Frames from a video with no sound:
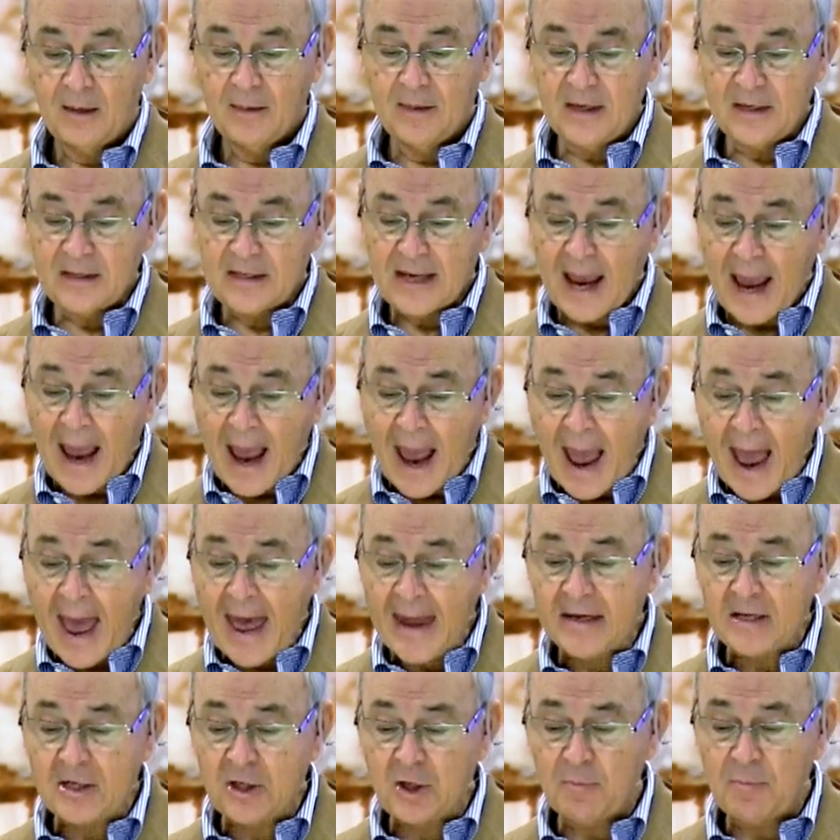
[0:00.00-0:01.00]
This
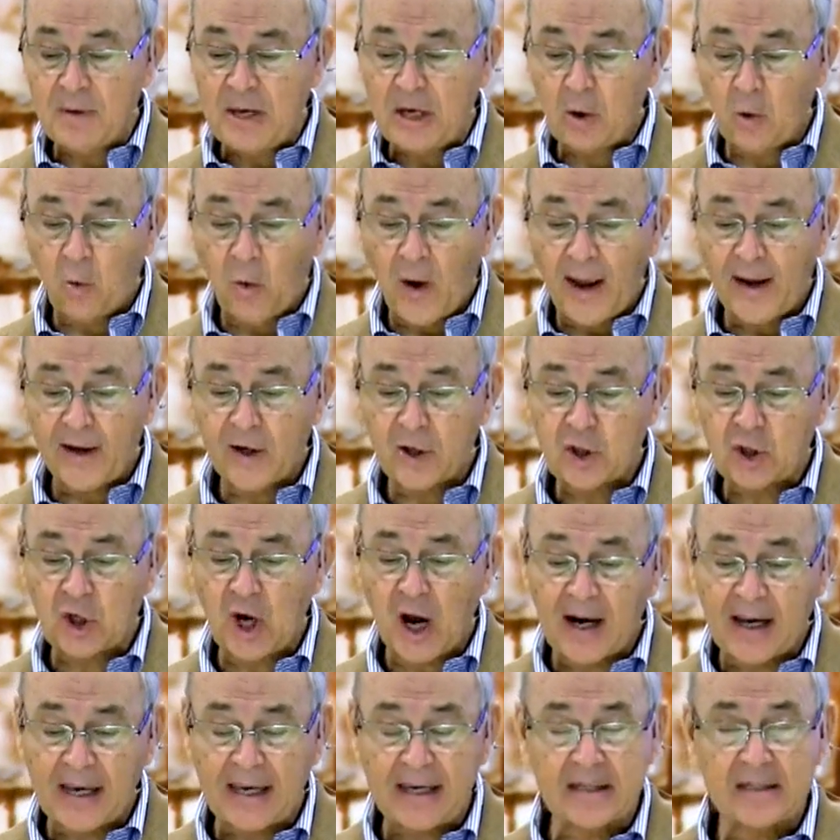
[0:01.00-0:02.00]
had to be quite a
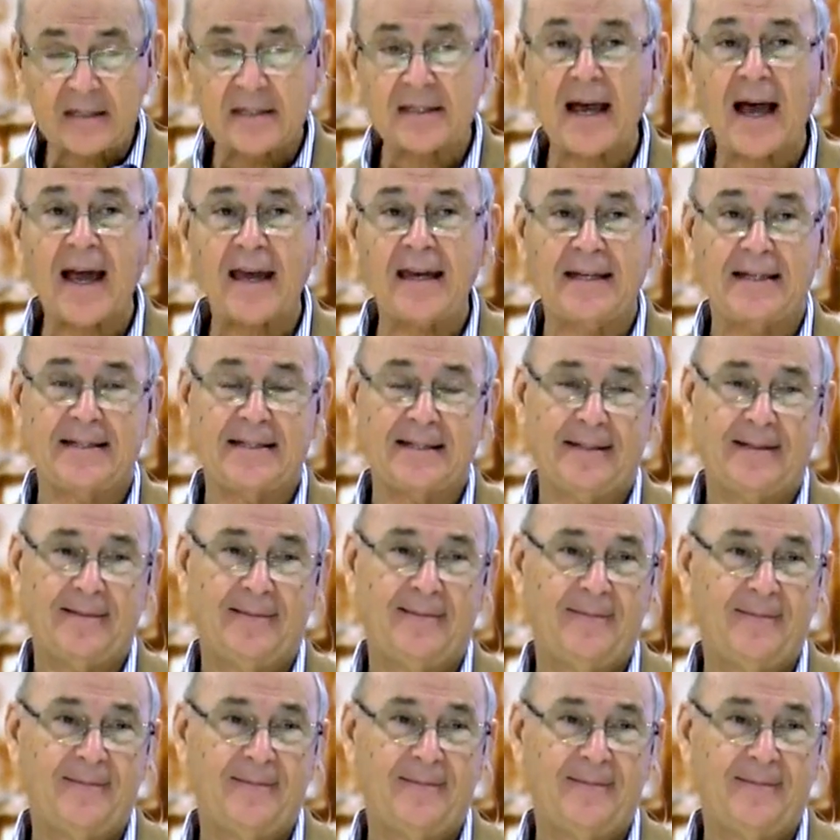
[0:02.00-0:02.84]
shocking sight